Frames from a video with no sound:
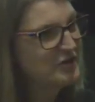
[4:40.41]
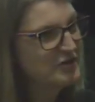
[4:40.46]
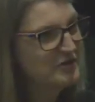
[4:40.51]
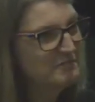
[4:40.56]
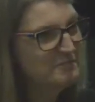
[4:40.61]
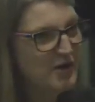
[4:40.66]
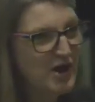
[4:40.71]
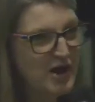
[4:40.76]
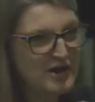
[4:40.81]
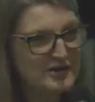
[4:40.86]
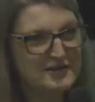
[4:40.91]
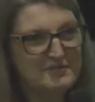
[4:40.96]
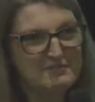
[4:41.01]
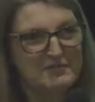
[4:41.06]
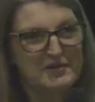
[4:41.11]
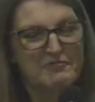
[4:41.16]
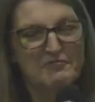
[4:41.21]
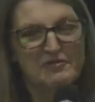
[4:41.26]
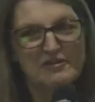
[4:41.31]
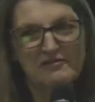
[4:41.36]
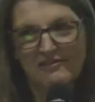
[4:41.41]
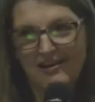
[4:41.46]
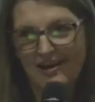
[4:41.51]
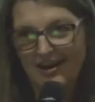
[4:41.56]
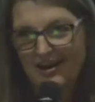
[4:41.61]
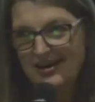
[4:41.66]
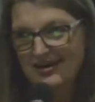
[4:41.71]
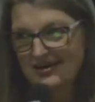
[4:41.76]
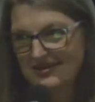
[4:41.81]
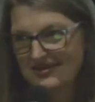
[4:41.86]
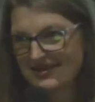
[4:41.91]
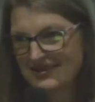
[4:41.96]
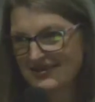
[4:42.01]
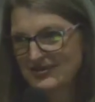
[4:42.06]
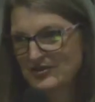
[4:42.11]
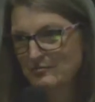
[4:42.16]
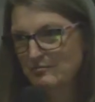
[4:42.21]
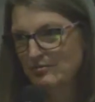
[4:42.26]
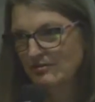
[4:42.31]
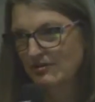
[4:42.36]
could possibly relate
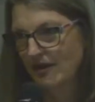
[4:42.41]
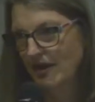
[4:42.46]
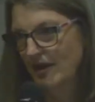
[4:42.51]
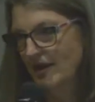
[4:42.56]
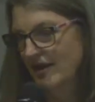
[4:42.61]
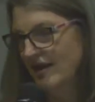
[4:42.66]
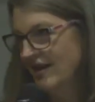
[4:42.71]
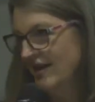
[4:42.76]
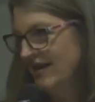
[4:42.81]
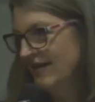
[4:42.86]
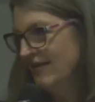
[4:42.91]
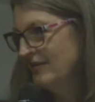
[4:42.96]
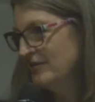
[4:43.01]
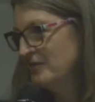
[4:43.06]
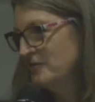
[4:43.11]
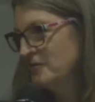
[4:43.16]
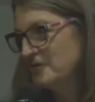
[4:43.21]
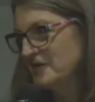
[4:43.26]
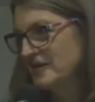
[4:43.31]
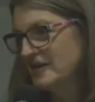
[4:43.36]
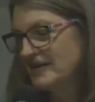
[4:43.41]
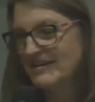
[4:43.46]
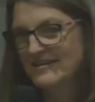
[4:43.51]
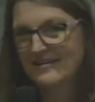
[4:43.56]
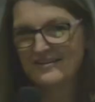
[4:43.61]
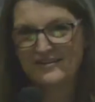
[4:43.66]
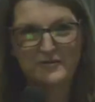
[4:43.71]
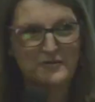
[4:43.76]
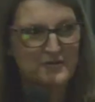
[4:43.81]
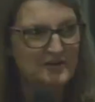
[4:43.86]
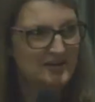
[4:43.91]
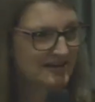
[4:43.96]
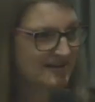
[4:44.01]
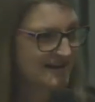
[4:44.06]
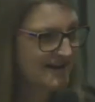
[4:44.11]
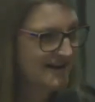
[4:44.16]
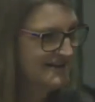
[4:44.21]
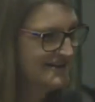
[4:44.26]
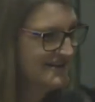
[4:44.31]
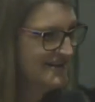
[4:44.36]
to planning or
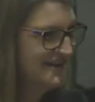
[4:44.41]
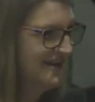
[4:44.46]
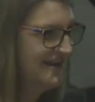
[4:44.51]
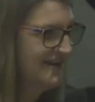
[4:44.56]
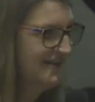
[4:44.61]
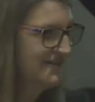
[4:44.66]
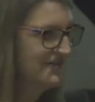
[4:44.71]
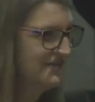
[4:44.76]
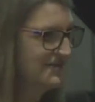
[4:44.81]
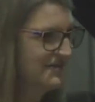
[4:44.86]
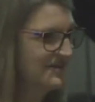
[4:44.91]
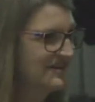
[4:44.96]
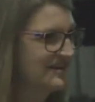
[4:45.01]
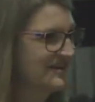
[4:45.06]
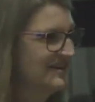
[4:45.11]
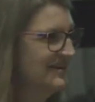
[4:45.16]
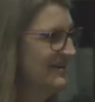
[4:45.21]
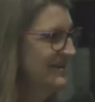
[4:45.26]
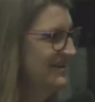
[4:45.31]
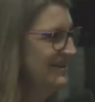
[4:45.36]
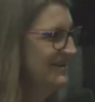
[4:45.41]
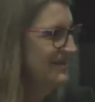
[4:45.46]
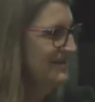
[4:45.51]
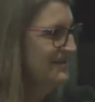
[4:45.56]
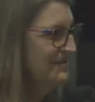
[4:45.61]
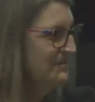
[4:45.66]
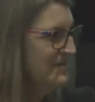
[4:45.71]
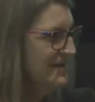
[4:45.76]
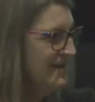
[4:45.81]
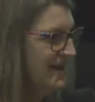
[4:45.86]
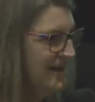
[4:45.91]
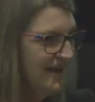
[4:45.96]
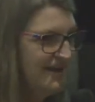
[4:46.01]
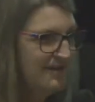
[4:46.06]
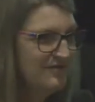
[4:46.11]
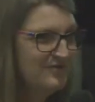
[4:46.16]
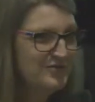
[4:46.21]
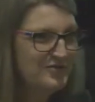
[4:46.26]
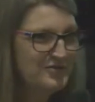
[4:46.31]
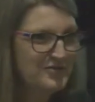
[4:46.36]
organizing or
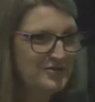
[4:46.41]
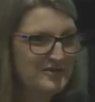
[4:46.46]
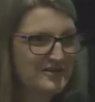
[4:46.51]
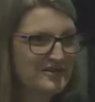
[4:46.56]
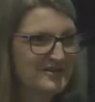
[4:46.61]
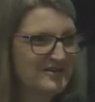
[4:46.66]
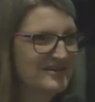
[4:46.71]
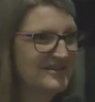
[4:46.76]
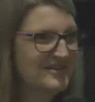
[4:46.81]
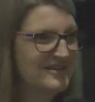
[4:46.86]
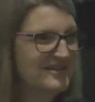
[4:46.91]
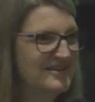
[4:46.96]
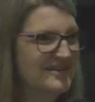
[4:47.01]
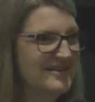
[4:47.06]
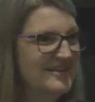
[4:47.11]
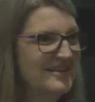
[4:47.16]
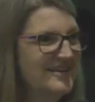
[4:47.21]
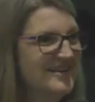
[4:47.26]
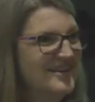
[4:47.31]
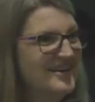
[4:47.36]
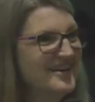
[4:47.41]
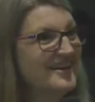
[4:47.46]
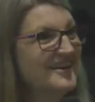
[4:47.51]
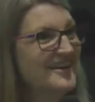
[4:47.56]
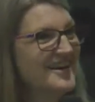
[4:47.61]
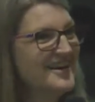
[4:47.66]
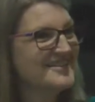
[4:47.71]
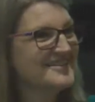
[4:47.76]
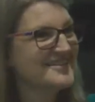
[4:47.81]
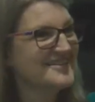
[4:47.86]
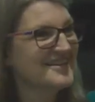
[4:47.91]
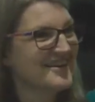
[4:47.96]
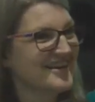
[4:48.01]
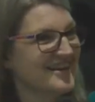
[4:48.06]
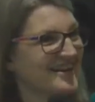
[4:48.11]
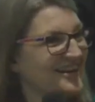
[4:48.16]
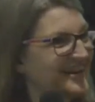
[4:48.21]
behavior? Yes.